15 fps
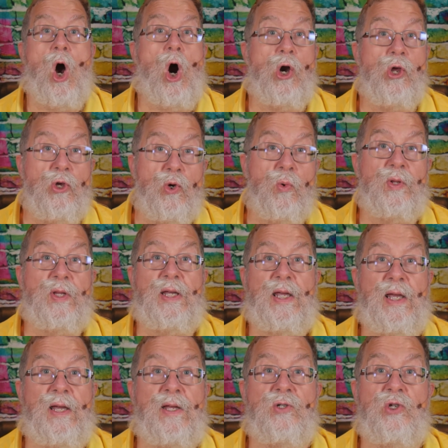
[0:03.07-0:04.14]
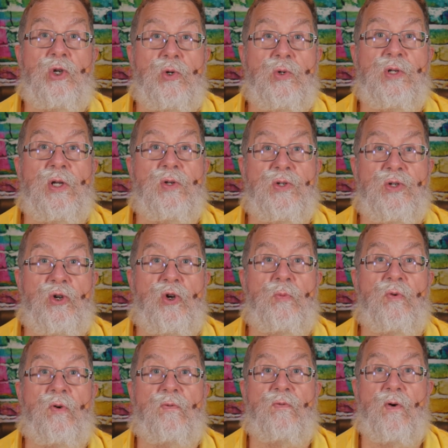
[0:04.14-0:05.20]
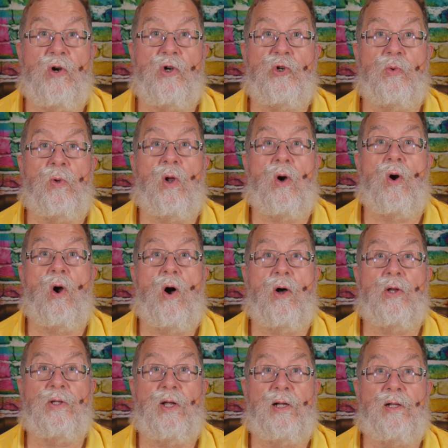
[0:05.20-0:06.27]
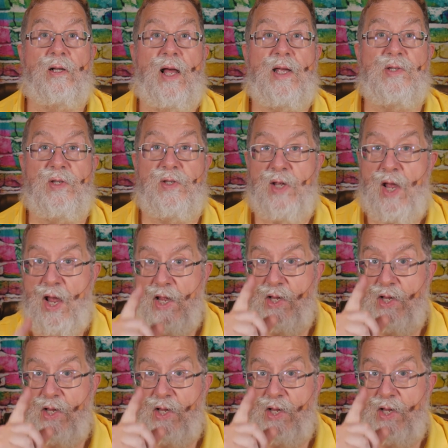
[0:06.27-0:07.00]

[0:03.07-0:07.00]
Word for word: Are you or the kids using Zoom for virtual or online classes?